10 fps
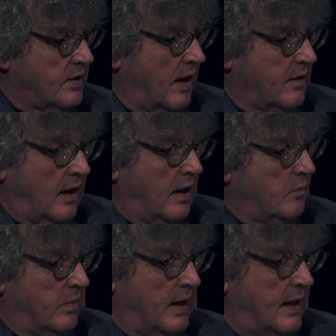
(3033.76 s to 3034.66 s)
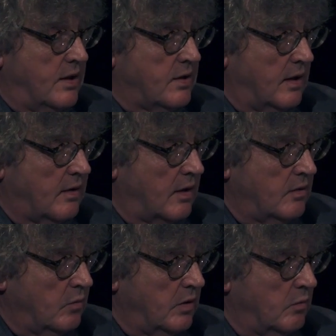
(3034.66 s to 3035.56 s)
and please,
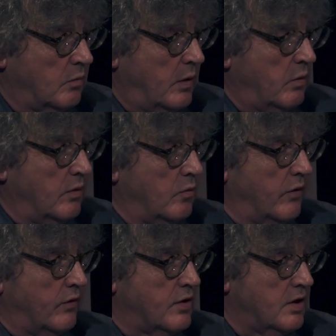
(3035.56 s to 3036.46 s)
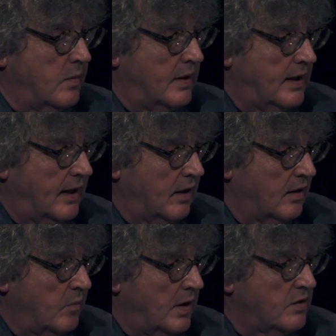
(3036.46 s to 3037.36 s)
we wouldn't want this to be taken
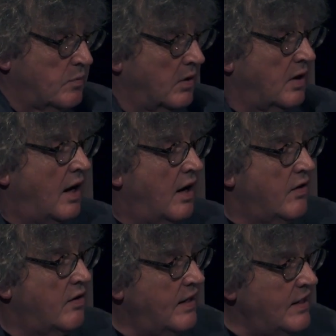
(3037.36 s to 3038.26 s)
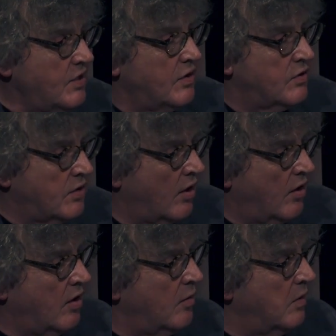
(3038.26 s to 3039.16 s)
amiss, but there is a
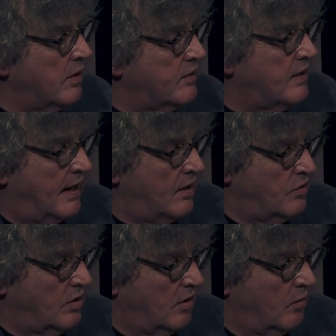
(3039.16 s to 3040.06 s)
terrible danger,